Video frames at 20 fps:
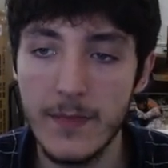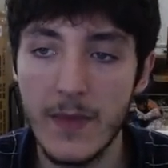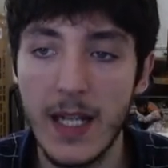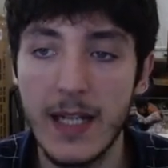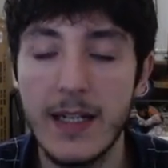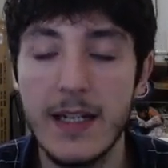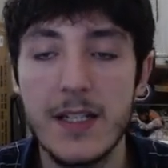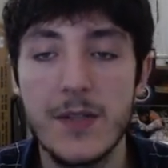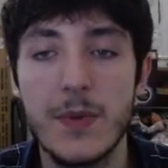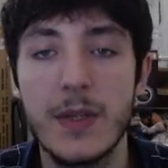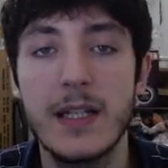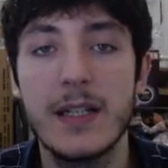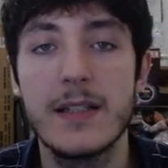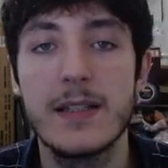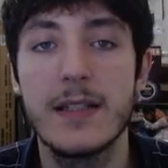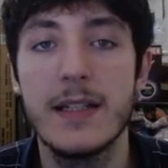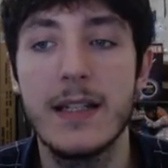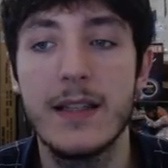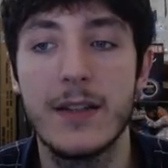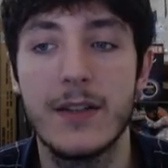and as we can
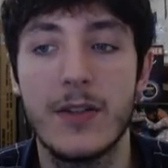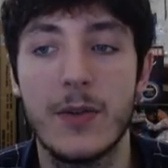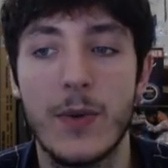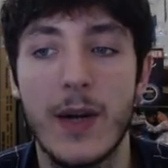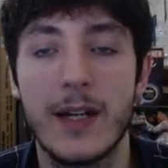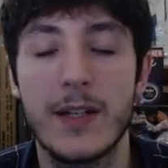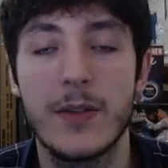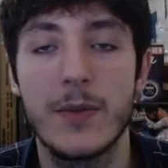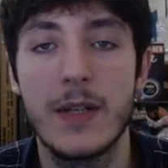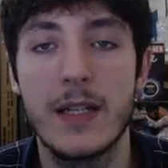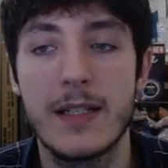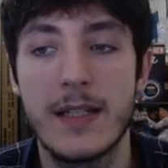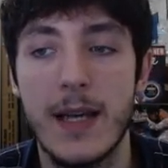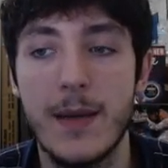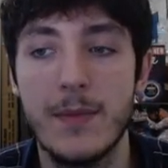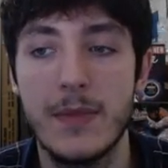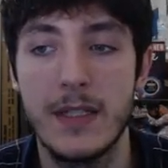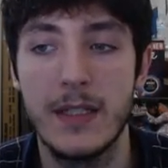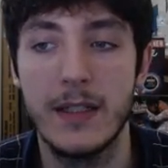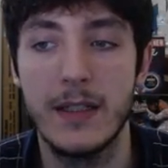see, the directory is
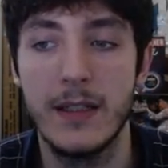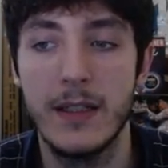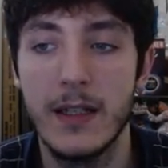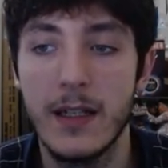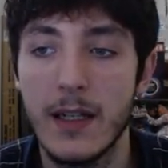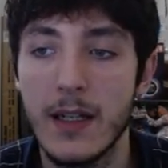empty.